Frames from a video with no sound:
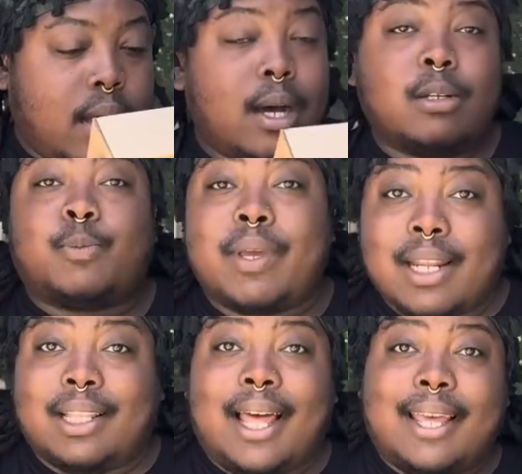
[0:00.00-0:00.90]
speaking
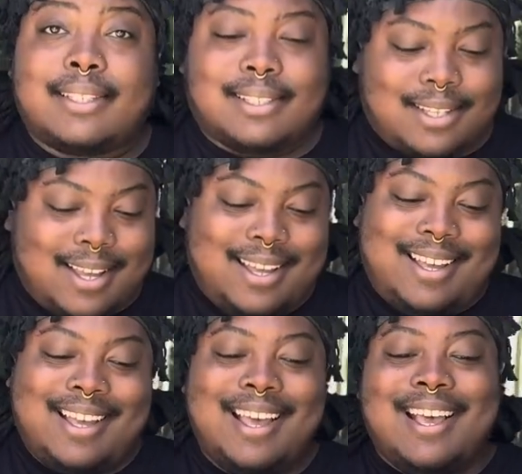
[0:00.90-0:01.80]
of lights,
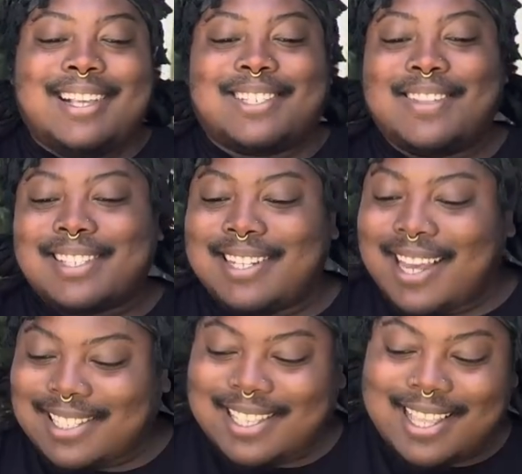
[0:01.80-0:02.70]
so this
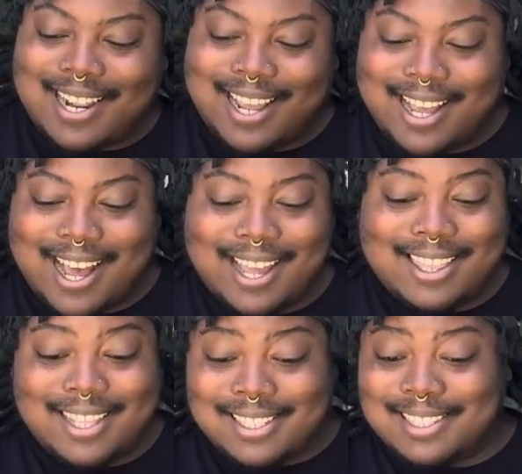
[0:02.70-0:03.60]
next thing that I got,
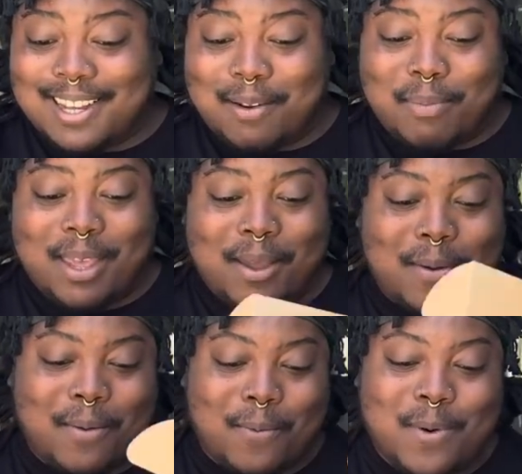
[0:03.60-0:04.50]
this is gonna be
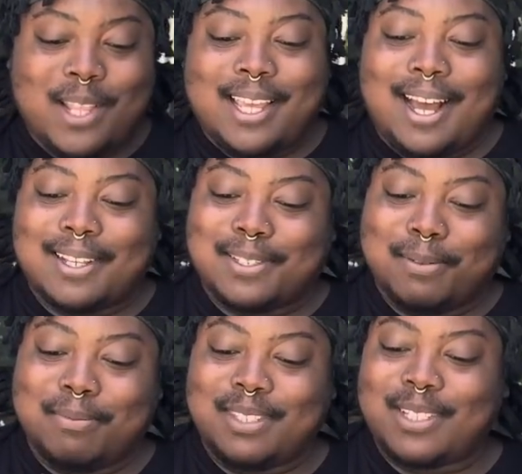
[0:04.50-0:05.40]
really
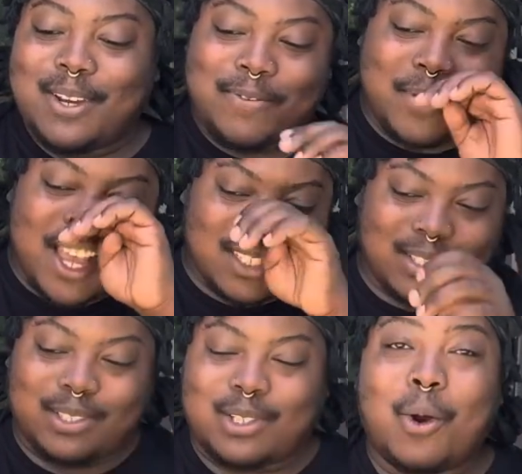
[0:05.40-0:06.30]
awesome. So if you guys
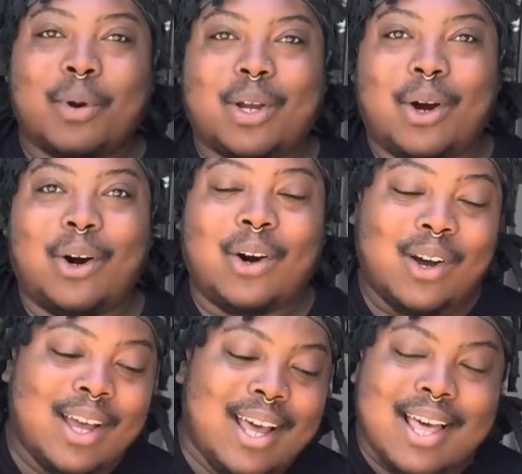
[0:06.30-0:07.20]
don't recall,
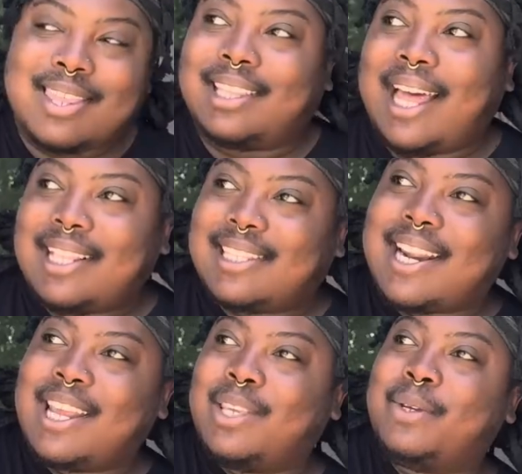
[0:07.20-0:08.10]
the lights that
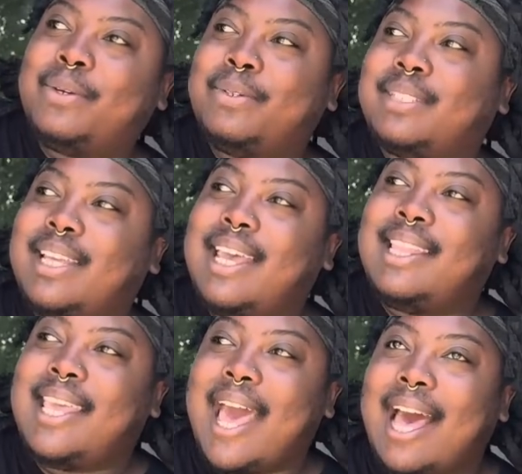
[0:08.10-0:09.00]
I used in
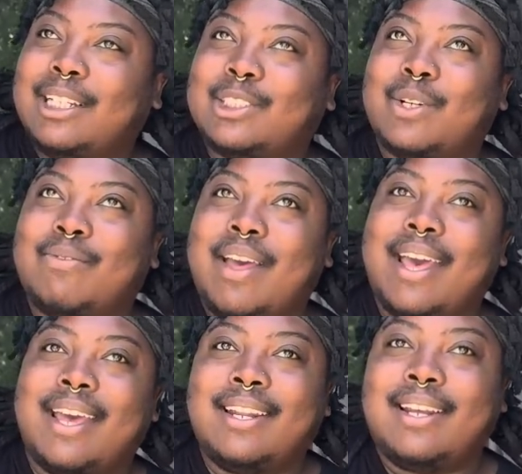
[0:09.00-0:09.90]
the Astro
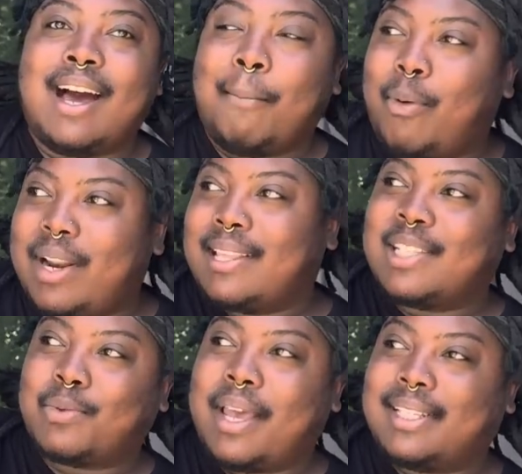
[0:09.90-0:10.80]
van, I'm pointing
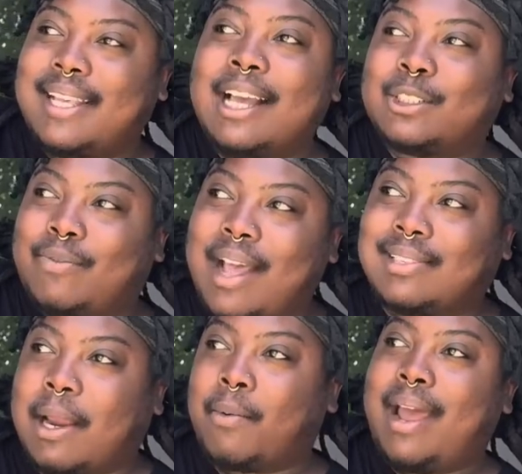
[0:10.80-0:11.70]
this way because the Astro van's
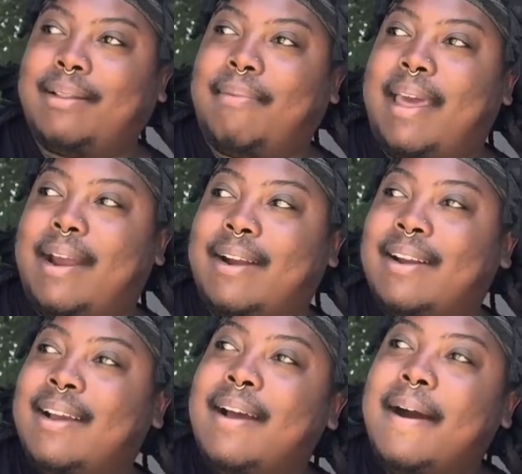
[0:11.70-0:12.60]
like right there.
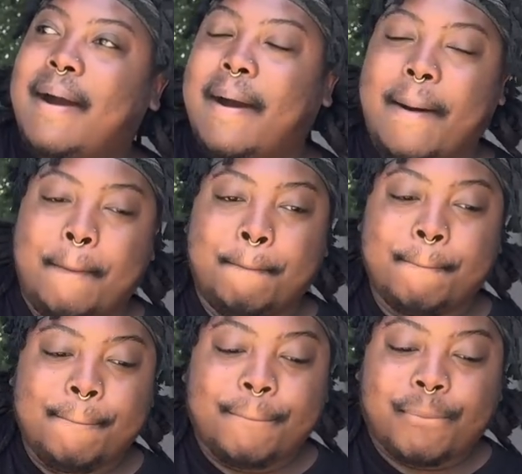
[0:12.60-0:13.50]

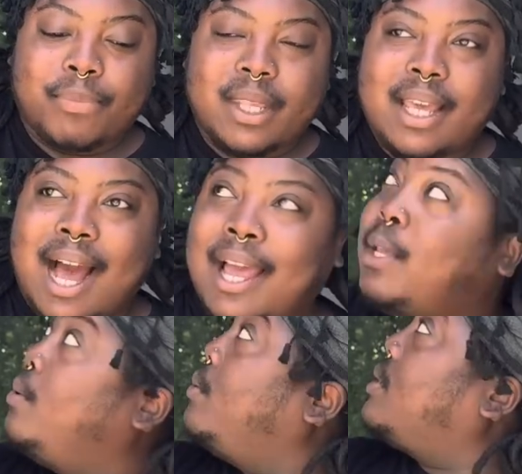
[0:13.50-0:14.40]
I
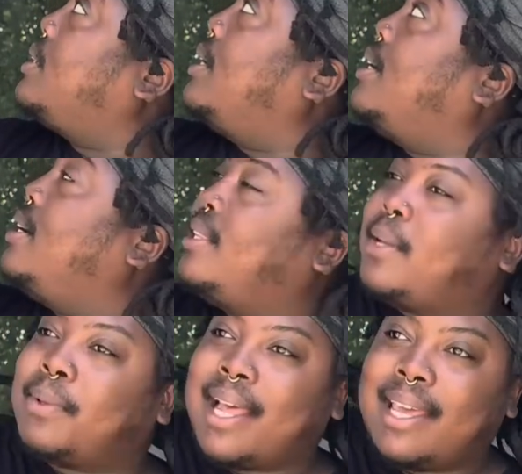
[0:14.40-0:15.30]
used, they
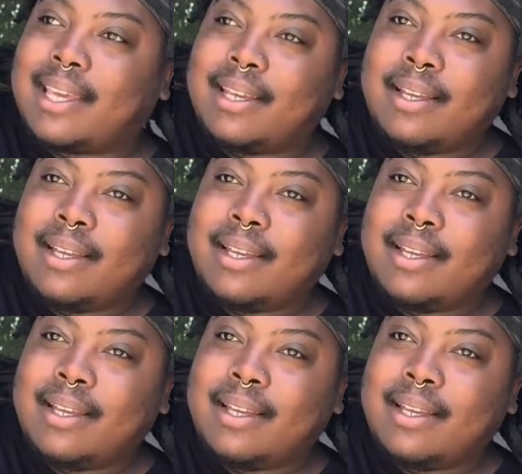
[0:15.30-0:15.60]
were like